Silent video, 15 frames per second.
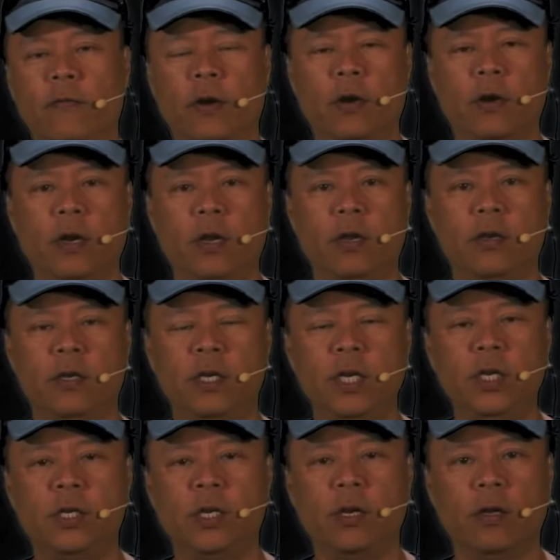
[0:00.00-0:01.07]
very
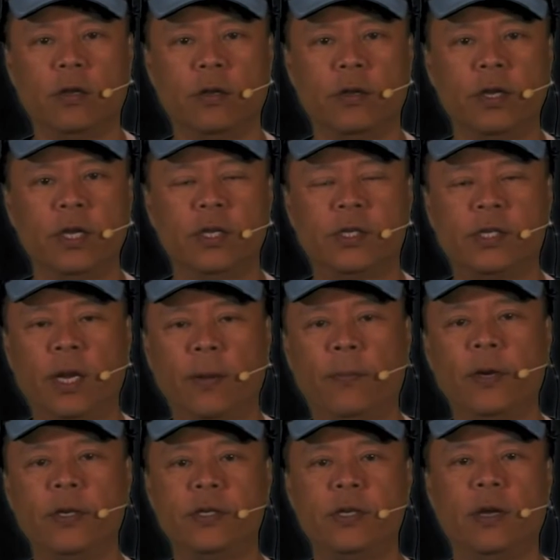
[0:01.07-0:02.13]
detailed
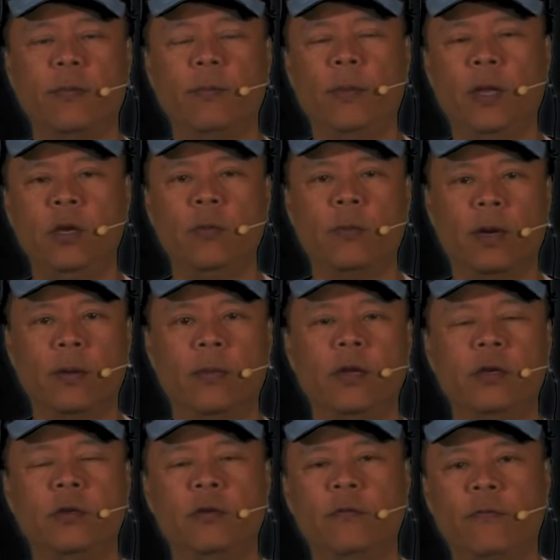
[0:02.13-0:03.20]
step-by-step,
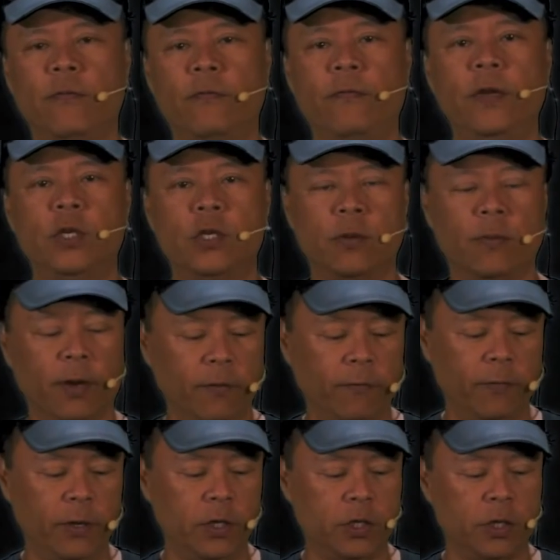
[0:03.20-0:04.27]
menu-by-menu,
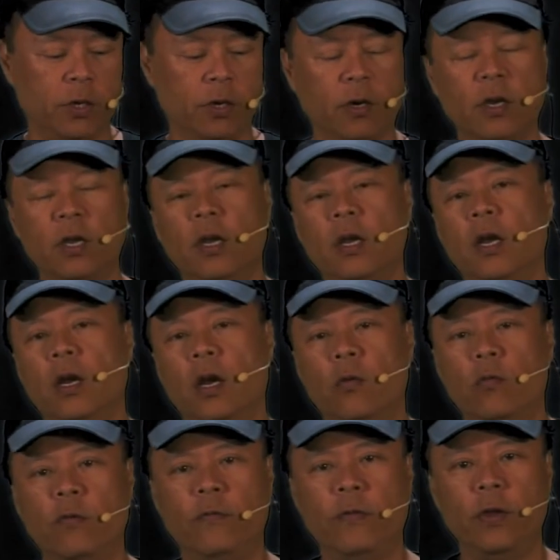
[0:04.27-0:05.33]
feature-by-feature
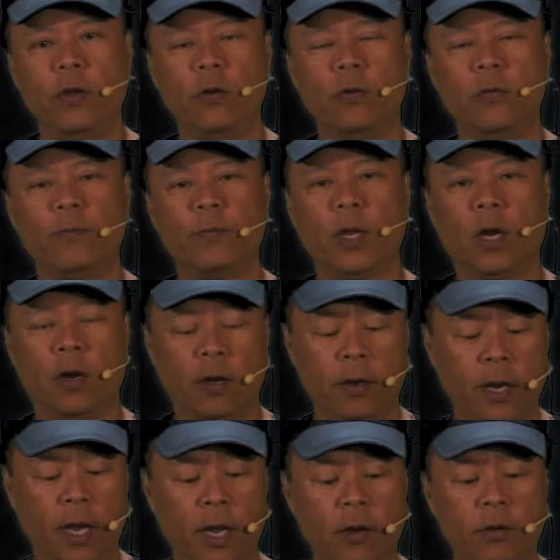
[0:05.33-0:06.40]
review
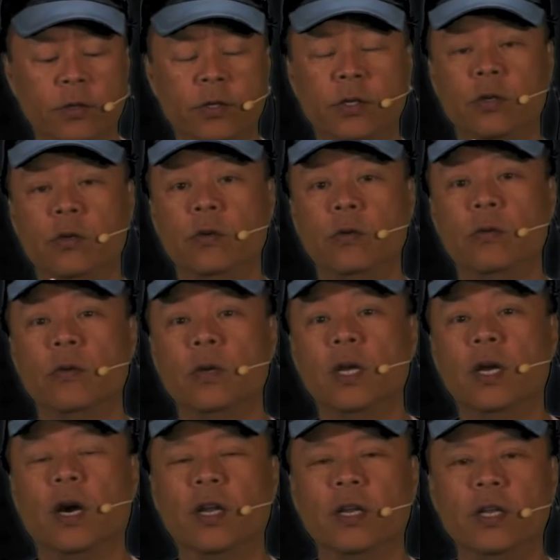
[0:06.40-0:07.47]
on how to
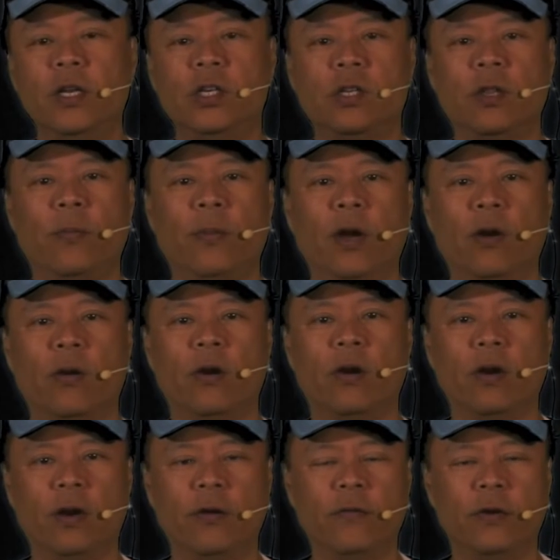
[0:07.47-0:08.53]
unleash the power
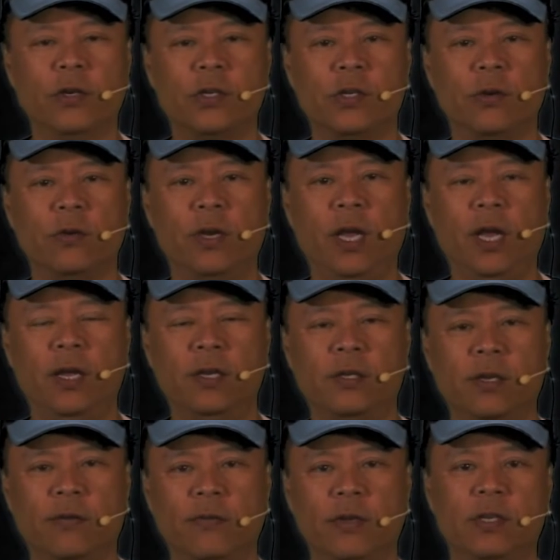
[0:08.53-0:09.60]
of your Sony
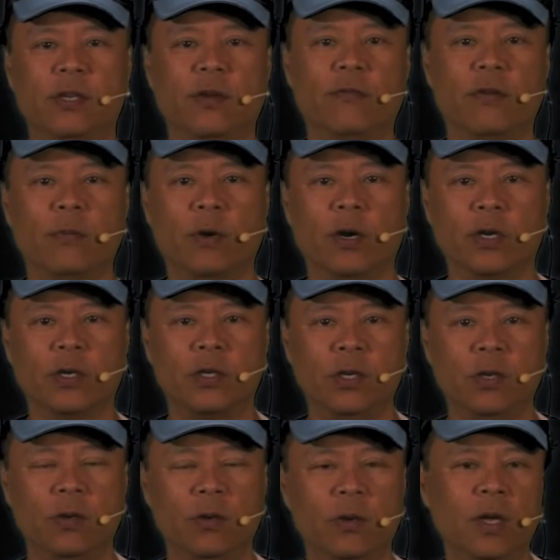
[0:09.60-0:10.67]
a77 Mark
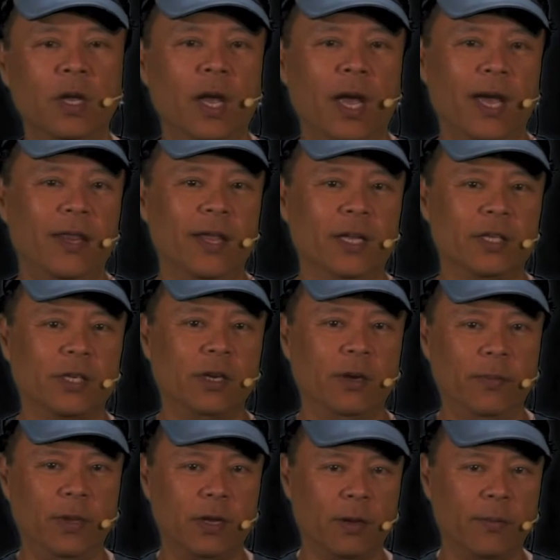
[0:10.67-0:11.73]
II. And that's going to
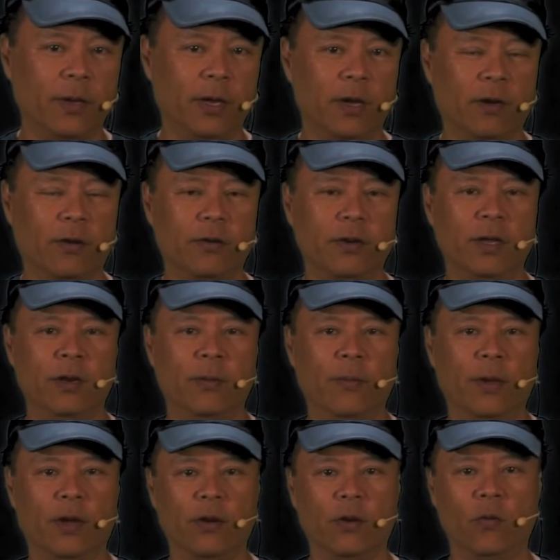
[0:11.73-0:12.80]
be coming out in
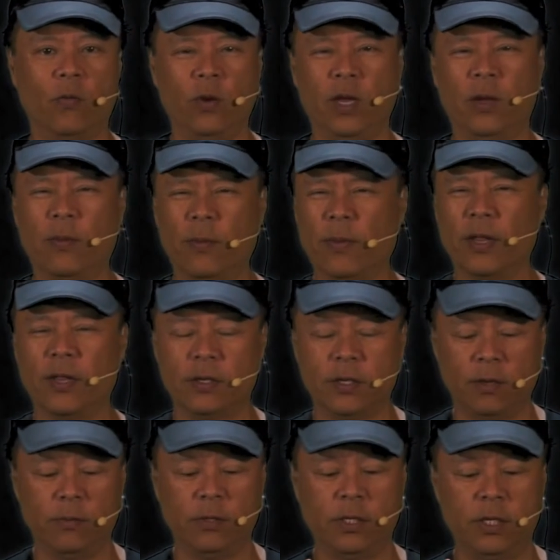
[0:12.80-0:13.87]
about a week. But by the
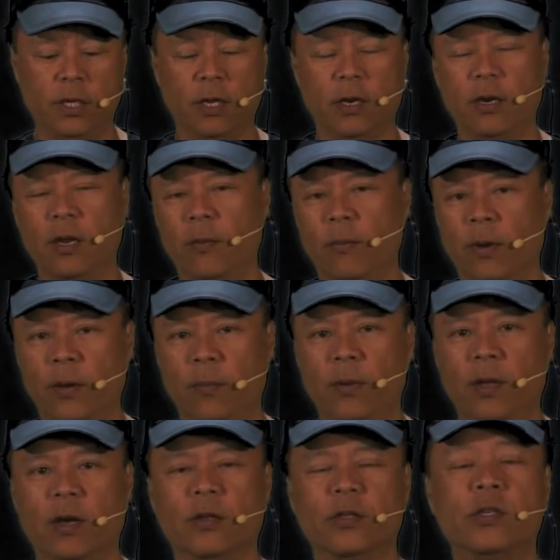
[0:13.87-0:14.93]
time you see that, it might
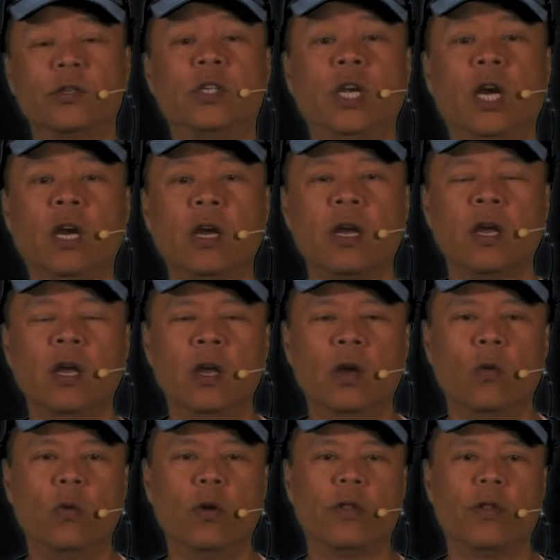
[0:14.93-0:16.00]
be out. So check
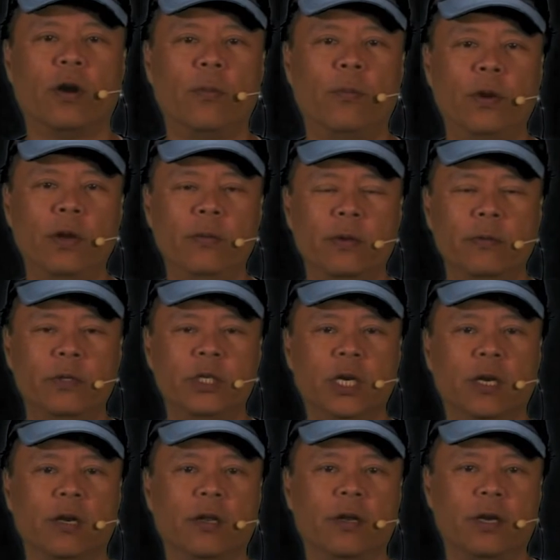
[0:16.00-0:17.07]
with our premium
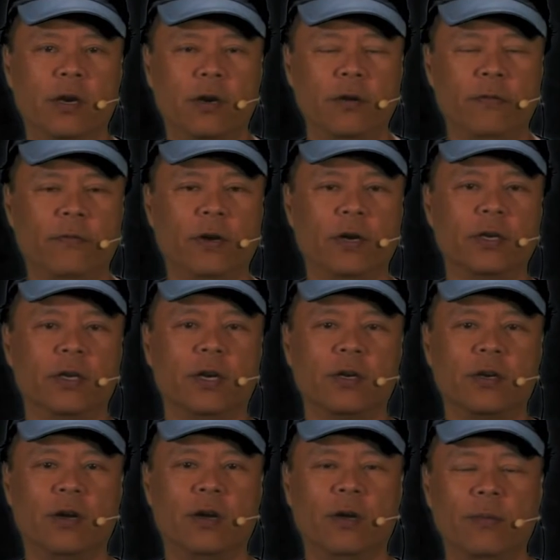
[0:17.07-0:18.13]
channel at
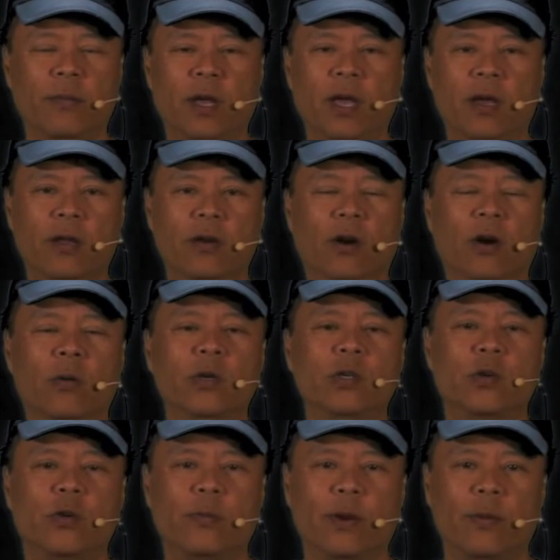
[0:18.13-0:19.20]
garyfong.com, and
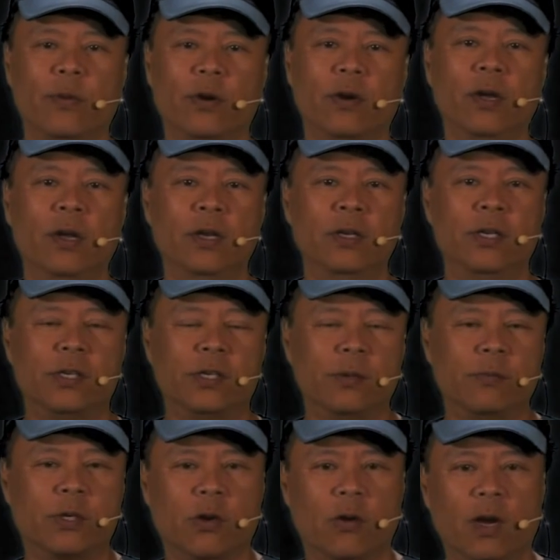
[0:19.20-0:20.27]
always remember to
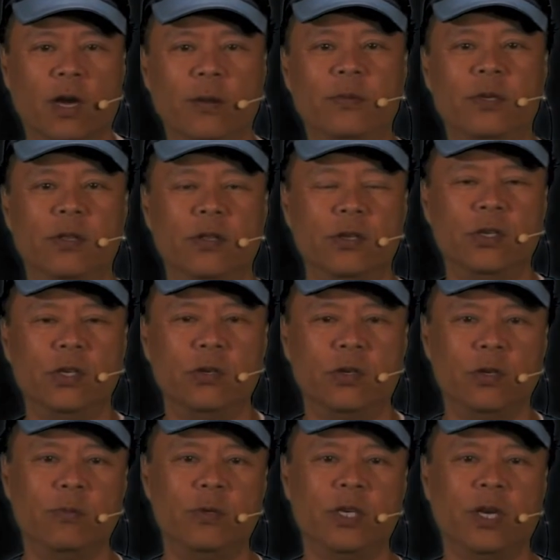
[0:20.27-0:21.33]
subscribe to this
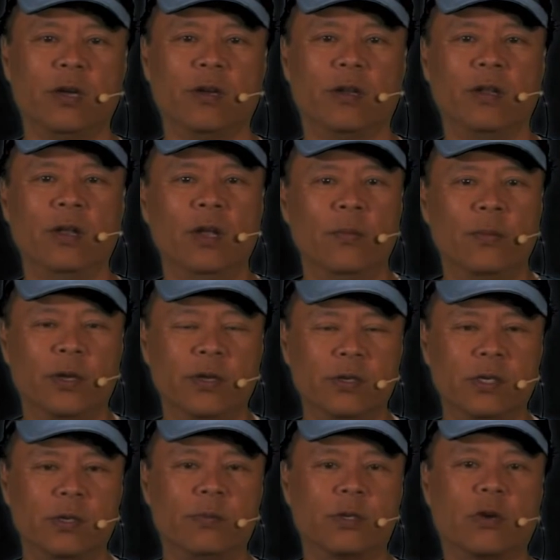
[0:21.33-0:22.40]
YouTube channel, because
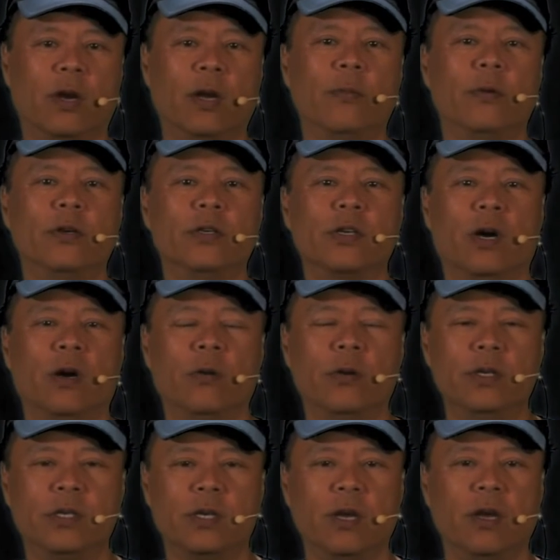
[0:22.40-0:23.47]
subscribers
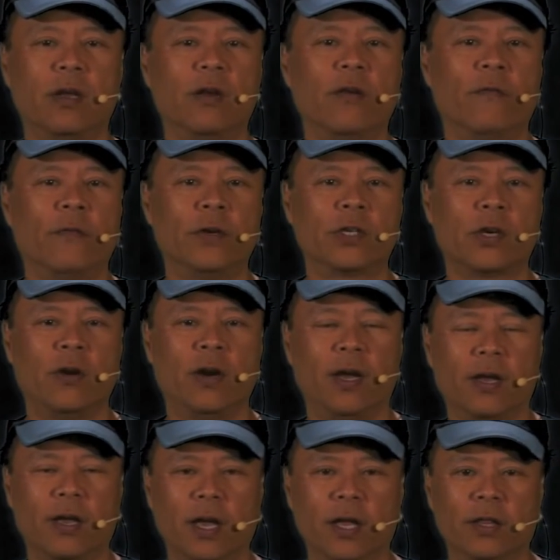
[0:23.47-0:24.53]
always get first
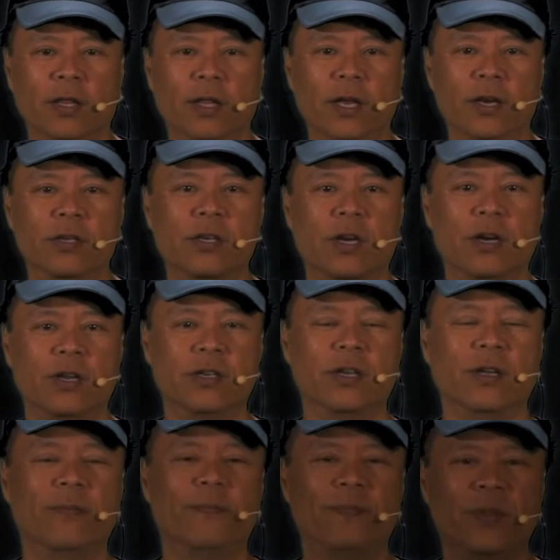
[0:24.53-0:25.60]
crack at the latest
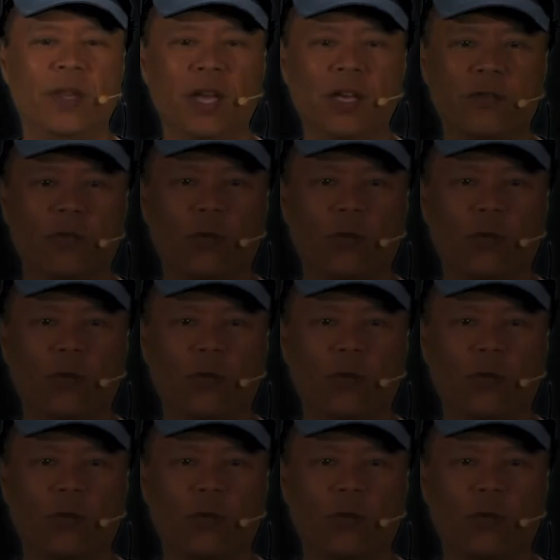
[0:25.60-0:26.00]
content. Thanks